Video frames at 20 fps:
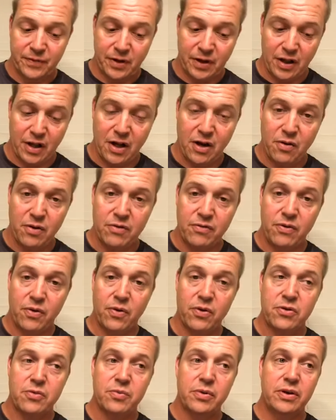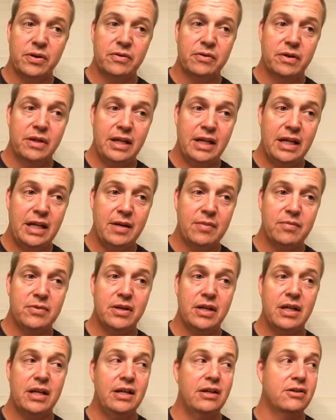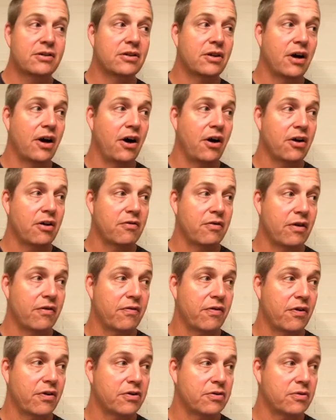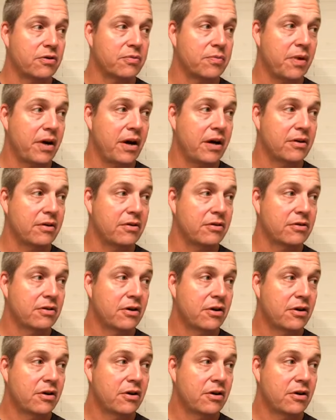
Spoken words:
law enforcement, EMTs, all of our first responders.